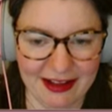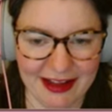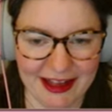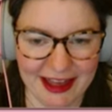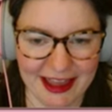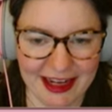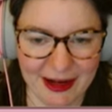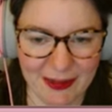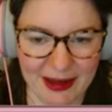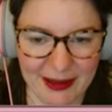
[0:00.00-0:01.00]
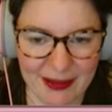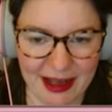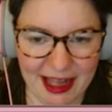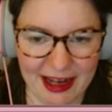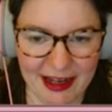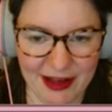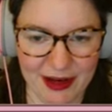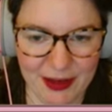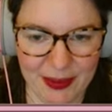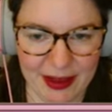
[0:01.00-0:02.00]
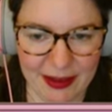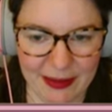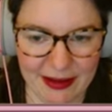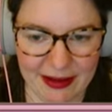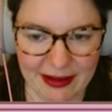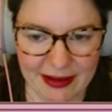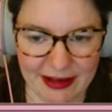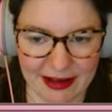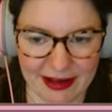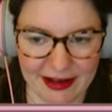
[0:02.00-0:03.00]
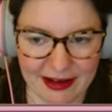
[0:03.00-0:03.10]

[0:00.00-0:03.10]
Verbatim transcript: Look at the new people. Hello, new people.